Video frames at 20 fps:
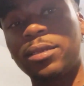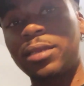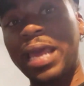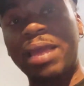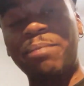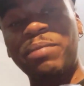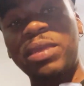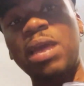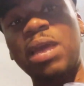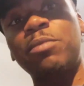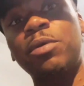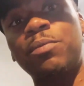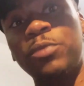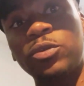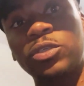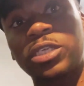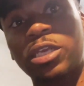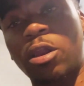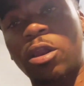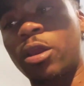Like me, I'm a
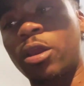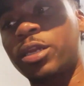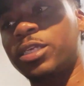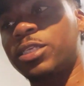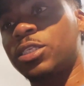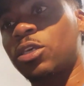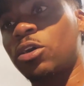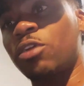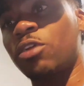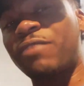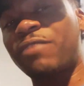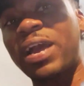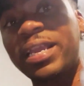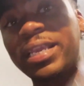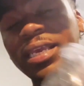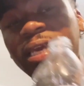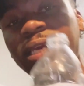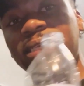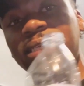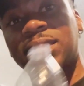music artist. So if I
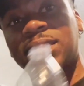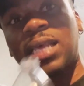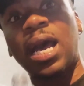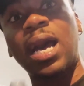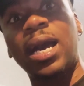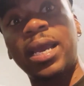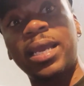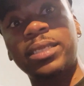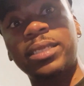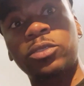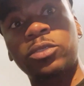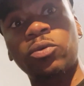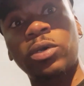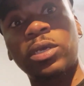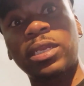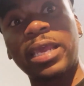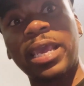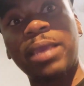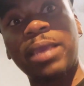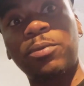get signed to a
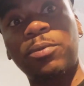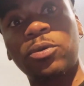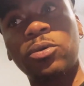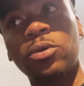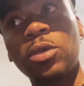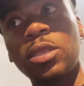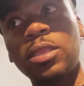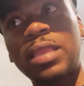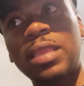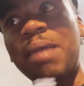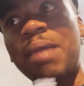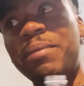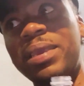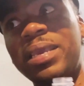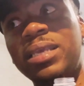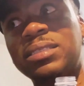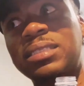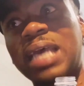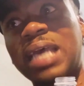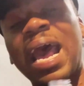label, that
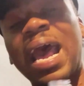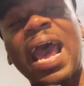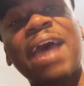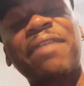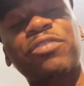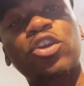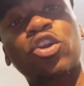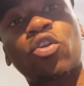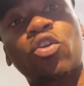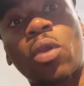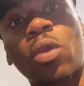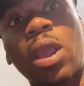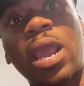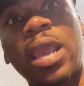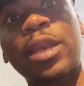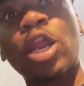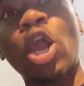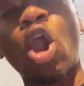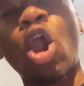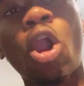means I have to
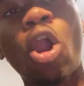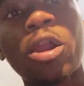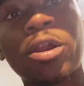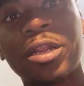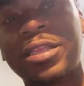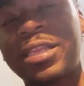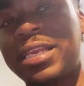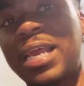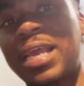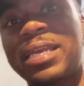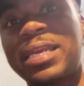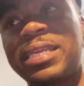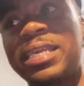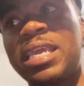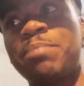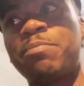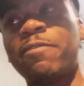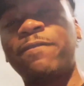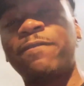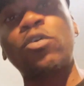grind harder than I
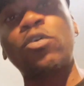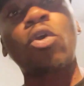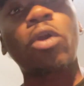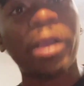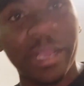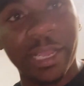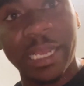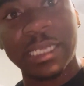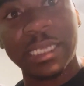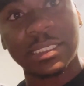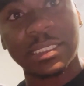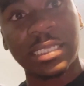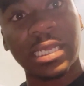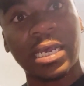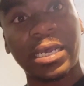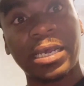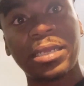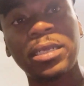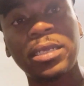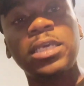did before I got
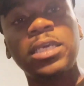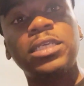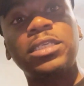signed,